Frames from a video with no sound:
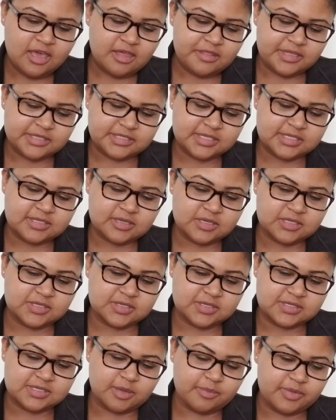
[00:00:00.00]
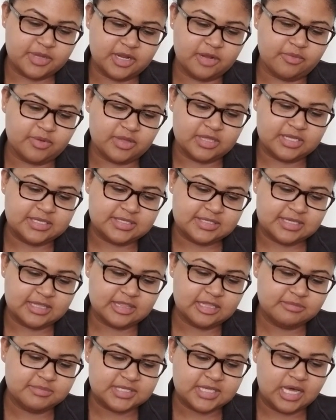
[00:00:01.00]
This is also somebody releasing
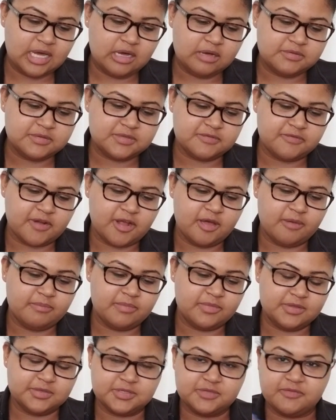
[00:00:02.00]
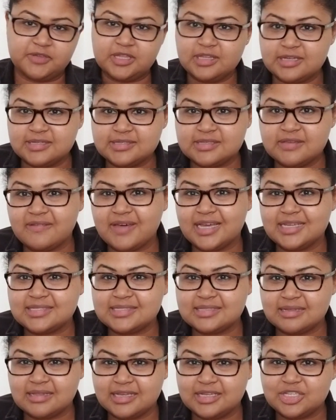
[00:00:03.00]
themselves from those feelings of
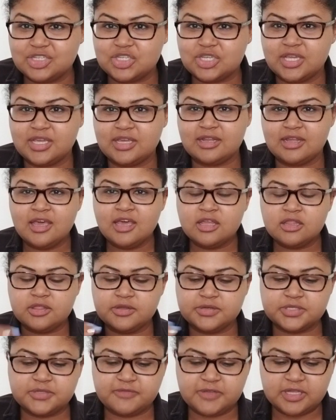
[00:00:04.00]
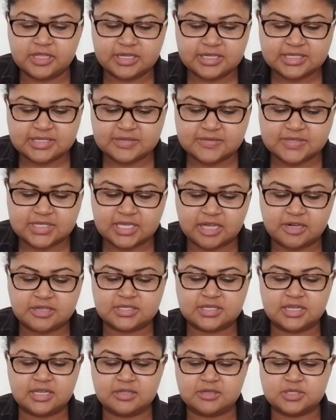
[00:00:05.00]
isolation, those feelings of
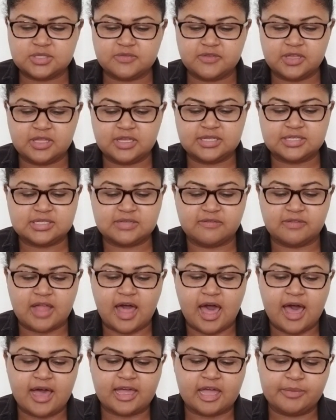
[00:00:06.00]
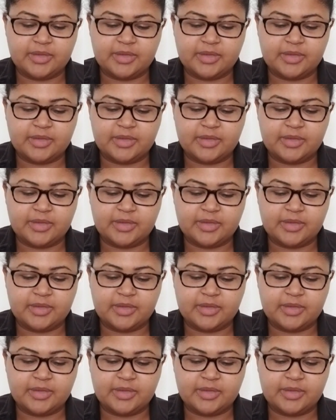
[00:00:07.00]
scarcity, those feelings of lack.